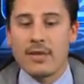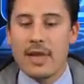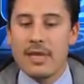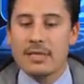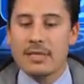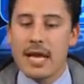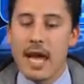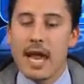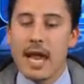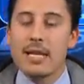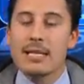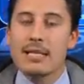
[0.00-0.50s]
So
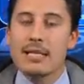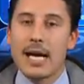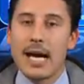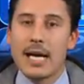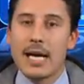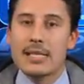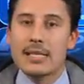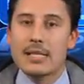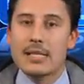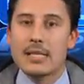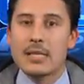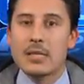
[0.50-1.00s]
that kind of
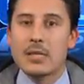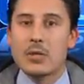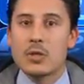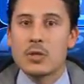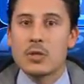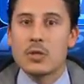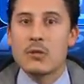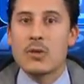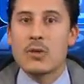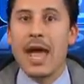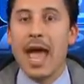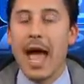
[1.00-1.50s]
ties
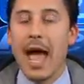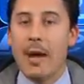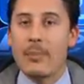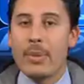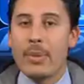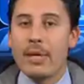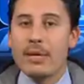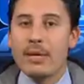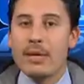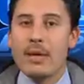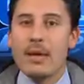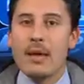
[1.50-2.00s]
into
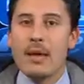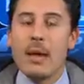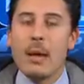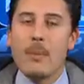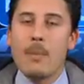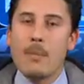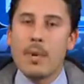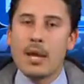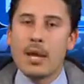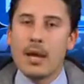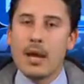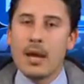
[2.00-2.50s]
habit,
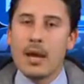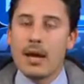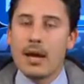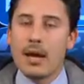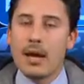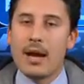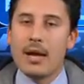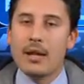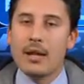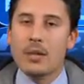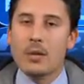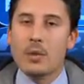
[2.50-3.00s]
but
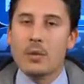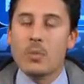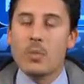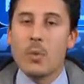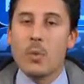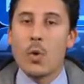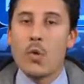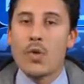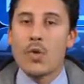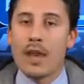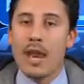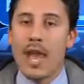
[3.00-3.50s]
a little
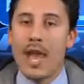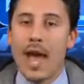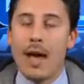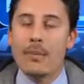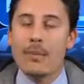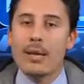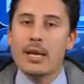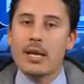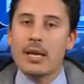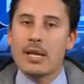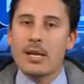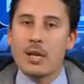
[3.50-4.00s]
more than
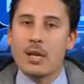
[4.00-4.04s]
habit.